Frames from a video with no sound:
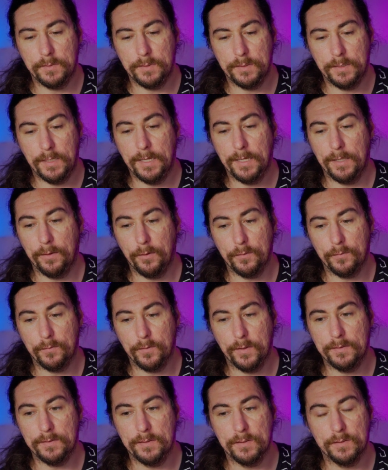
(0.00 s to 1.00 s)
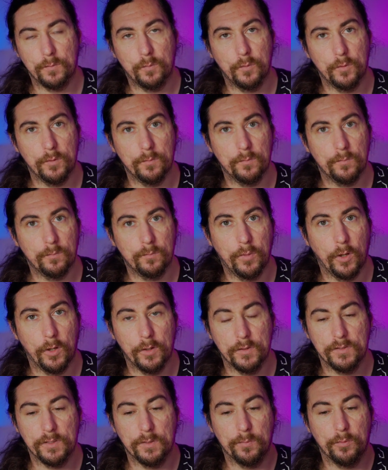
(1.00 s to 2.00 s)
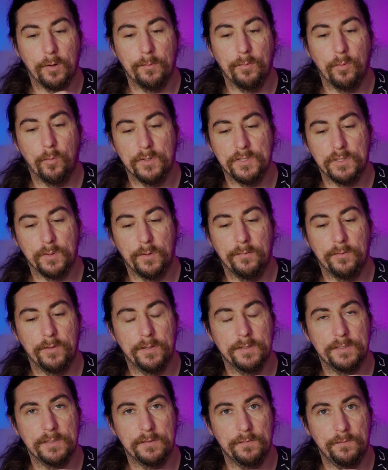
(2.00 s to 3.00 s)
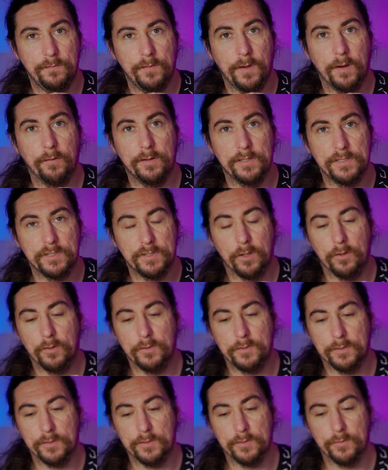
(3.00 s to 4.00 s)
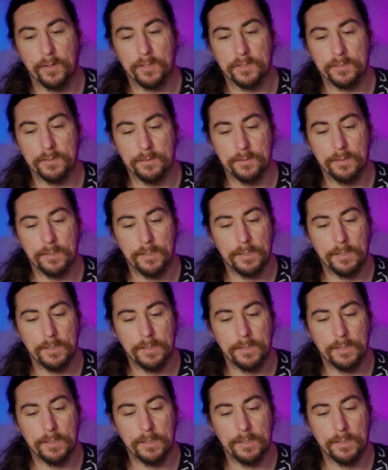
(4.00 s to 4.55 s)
Yeah, those lenses wouldn't pose it a problem whatsoever. This is very solid construction.